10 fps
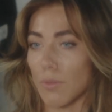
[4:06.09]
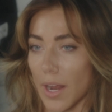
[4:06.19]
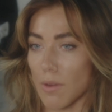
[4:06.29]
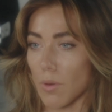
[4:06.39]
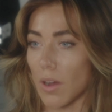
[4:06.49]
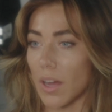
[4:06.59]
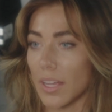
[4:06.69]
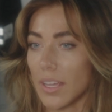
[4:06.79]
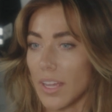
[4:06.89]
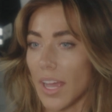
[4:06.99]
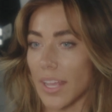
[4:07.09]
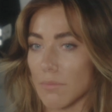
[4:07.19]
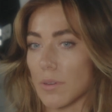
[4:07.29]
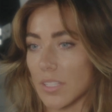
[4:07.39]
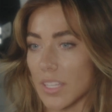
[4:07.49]
what I want and
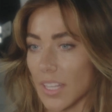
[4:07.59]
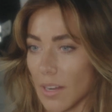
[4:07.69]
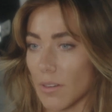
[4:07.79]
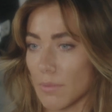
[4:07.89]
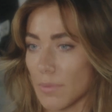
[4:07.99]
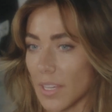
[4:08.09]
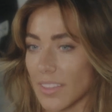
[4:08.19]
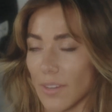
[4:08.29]
the person that I want to be.